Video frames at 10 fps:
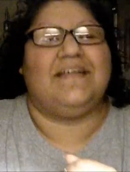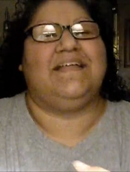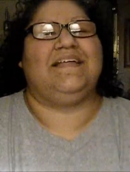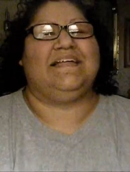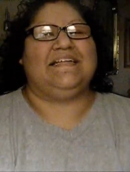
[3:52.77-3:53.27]

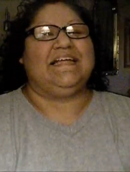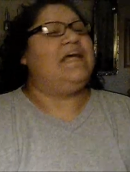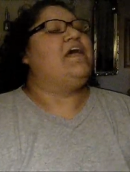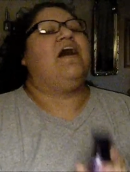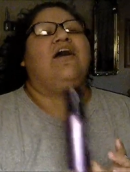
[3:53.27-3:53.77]

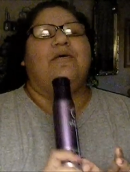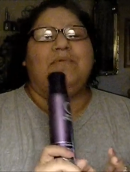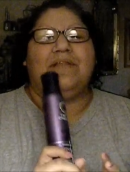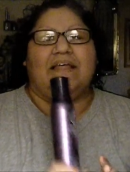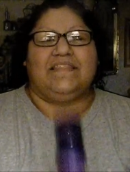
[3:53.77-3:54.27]
I
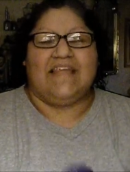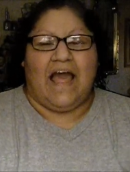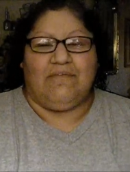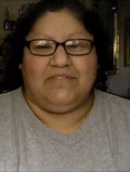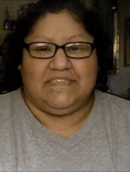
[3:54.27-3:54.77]
hope you like
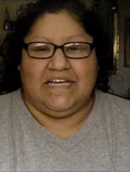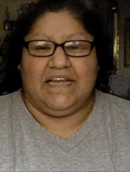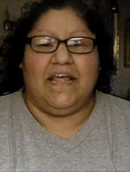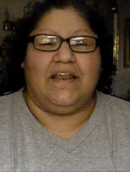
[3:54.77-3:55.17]
that routine.